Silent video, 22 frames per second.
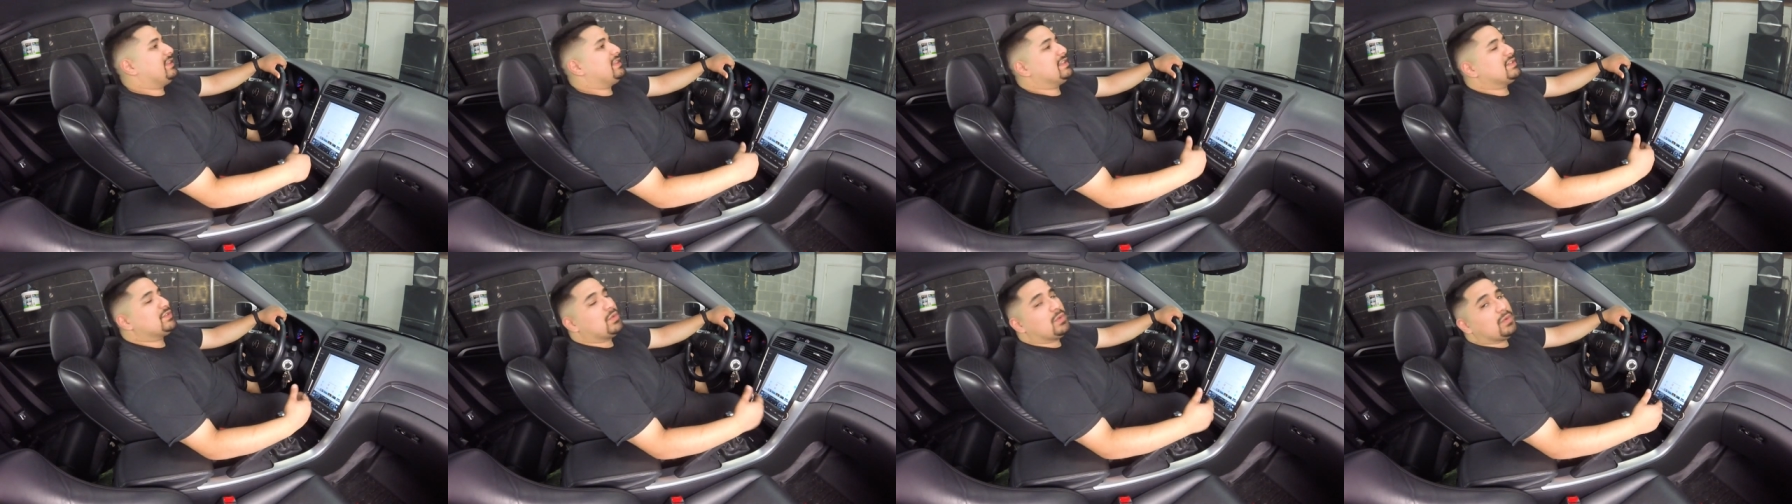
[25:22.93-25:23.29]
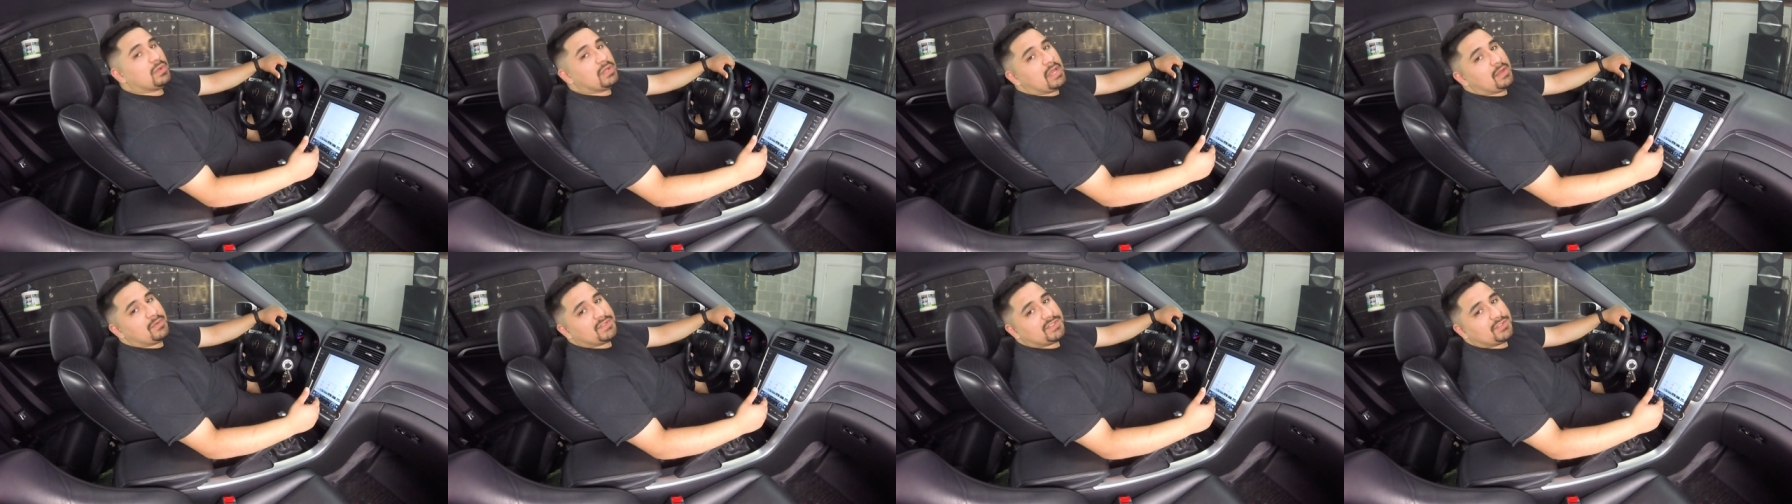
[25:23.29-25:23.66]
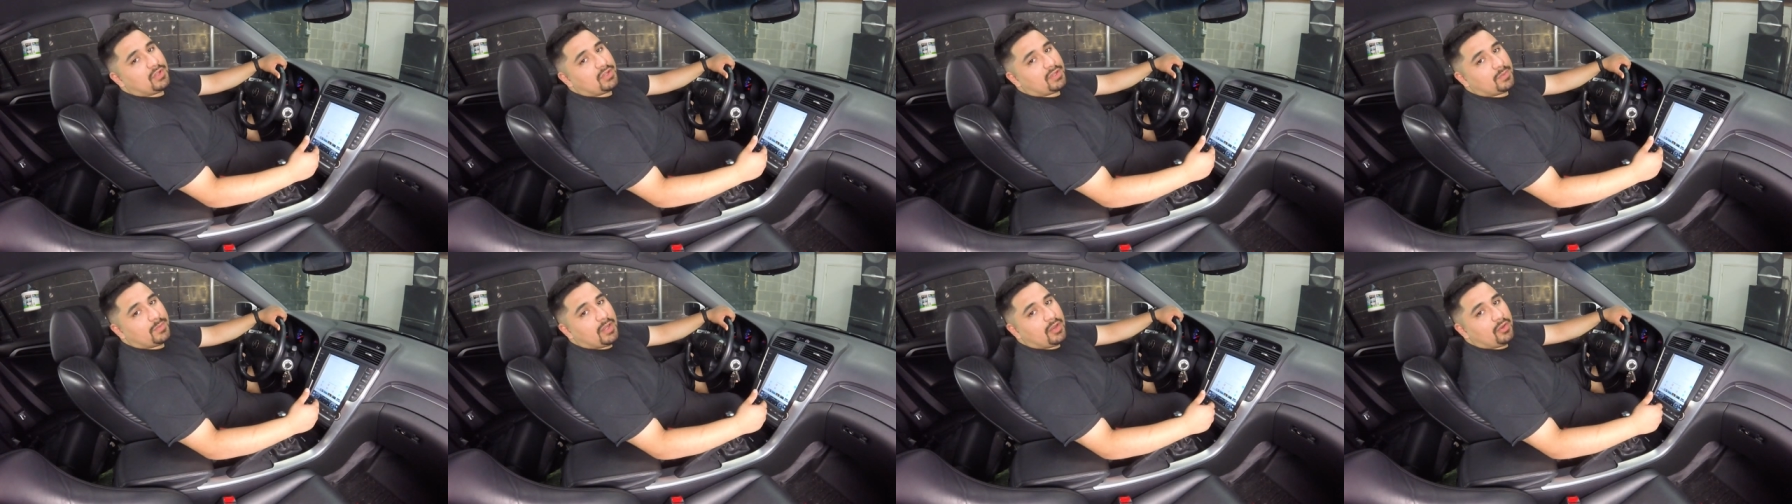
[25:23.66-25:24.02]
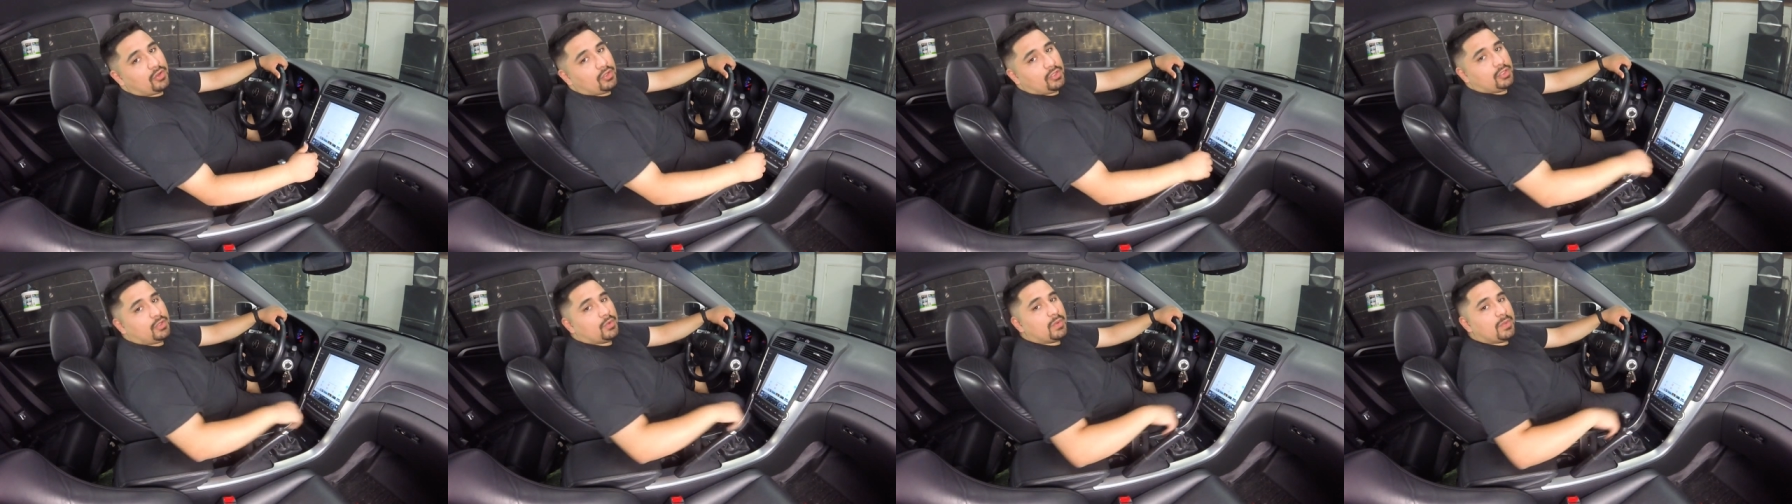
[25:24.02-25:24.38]
And that's what I was talking about
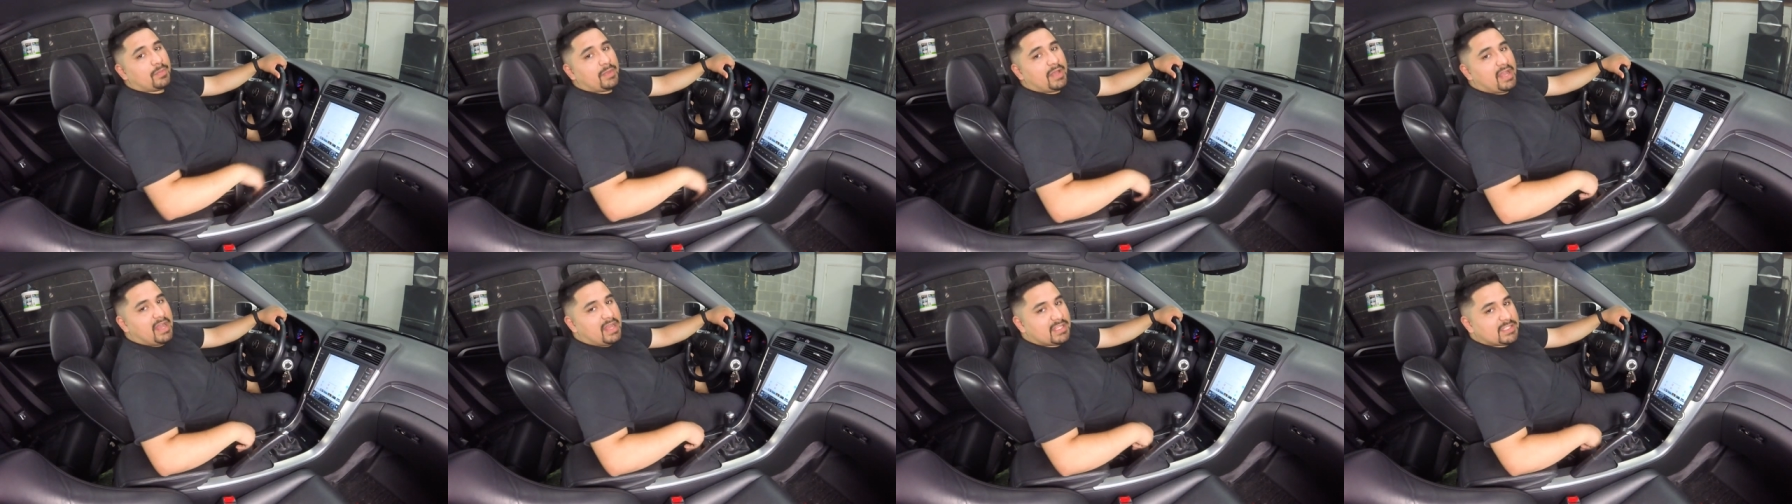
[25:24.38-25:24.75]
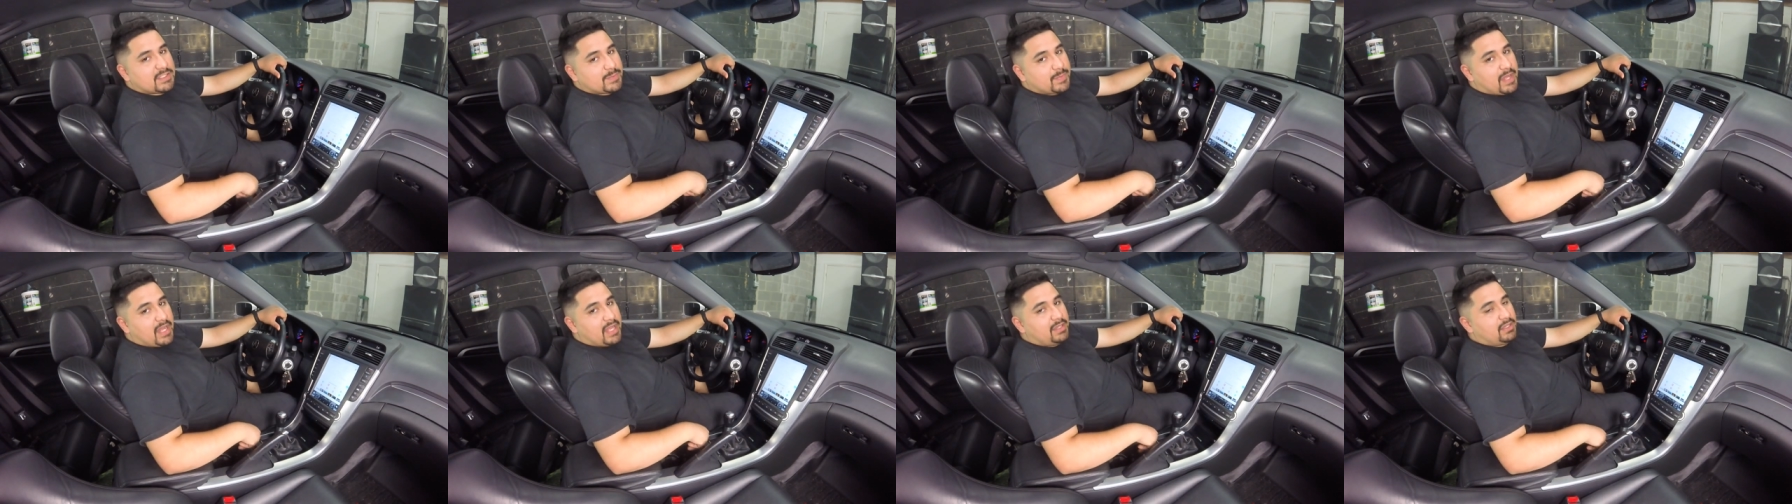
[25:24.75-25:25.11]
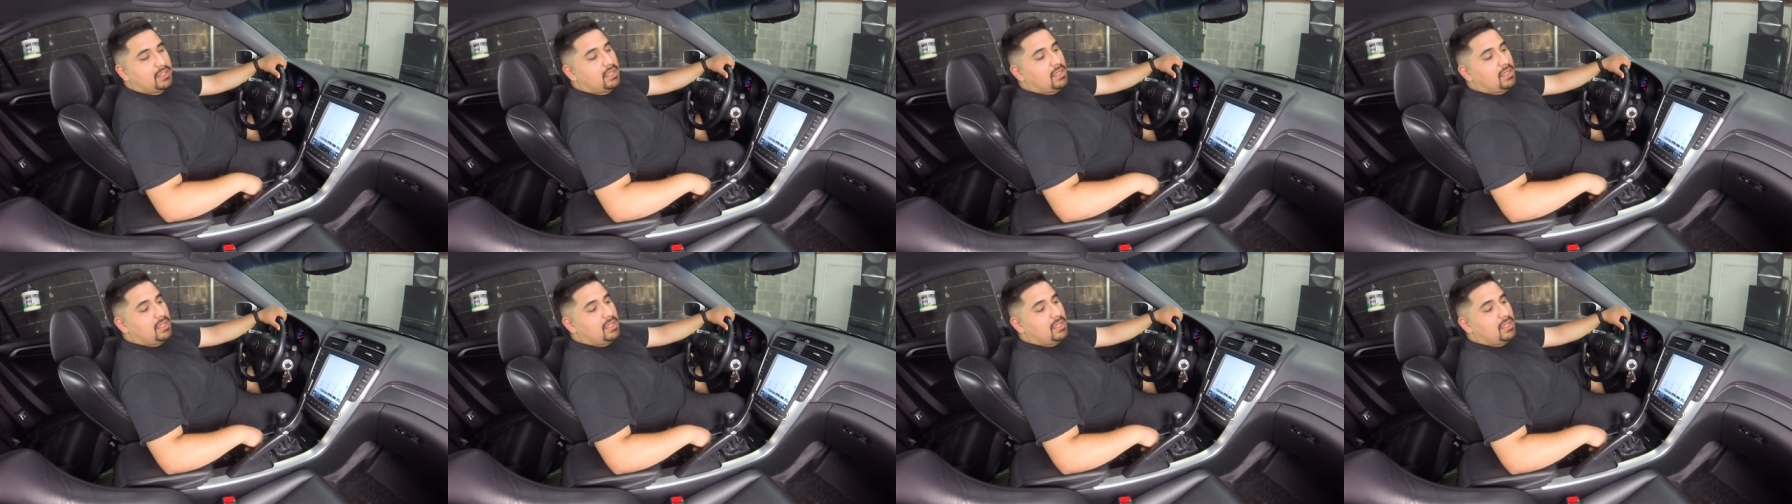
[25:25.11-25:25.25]
earlier with my hotspot.